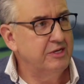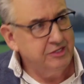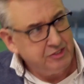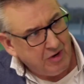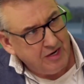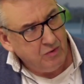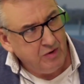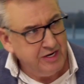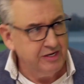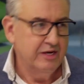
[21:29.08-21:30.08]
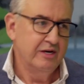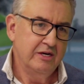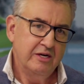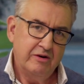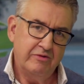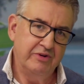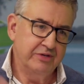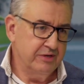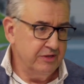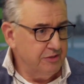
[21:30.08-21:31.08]
and it's right away
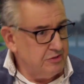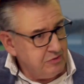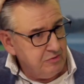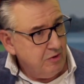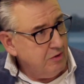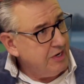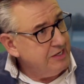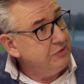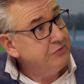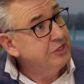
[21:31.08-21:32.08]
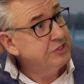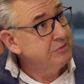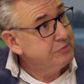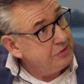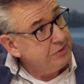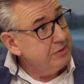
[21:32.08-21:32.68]
written into all kinds of systems.